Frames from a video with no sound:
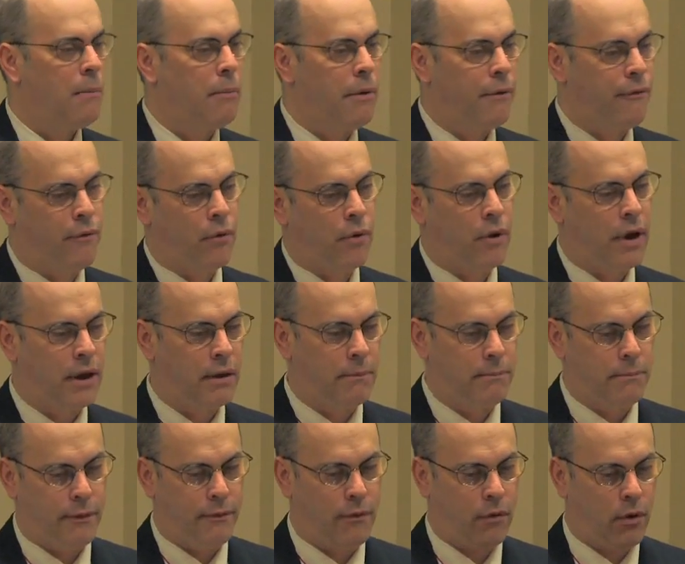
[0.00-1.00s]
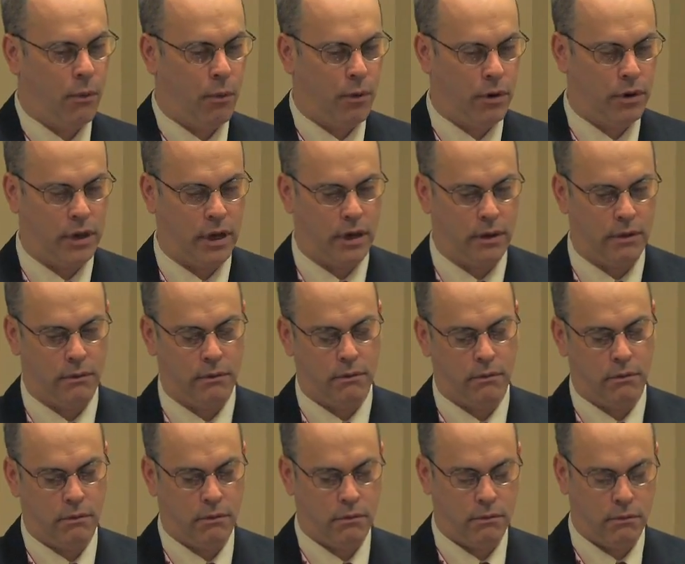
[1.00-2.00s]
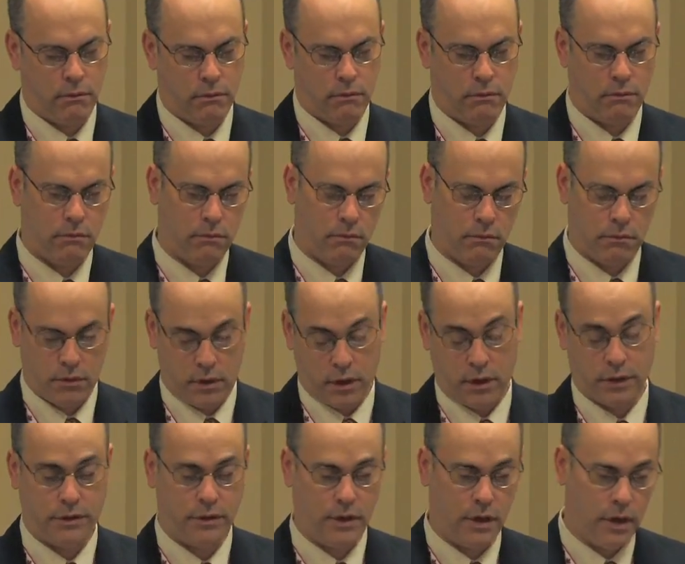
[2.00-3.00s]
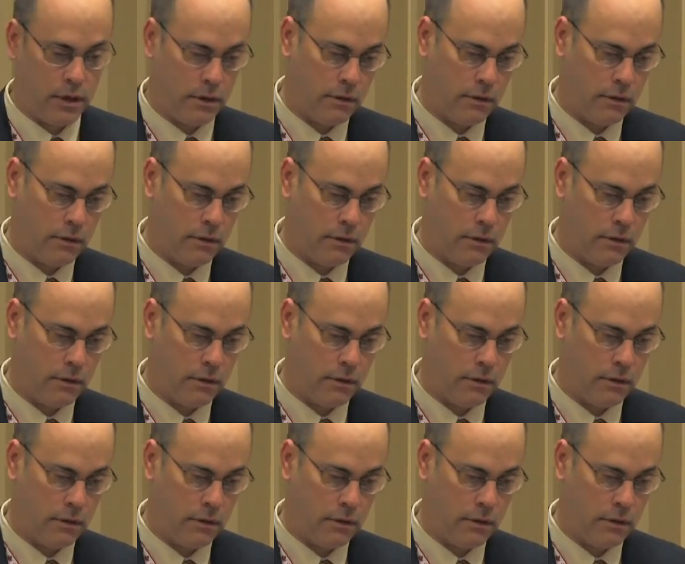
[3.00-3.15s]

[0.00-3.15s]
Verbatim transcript: Before I before I worked at TLC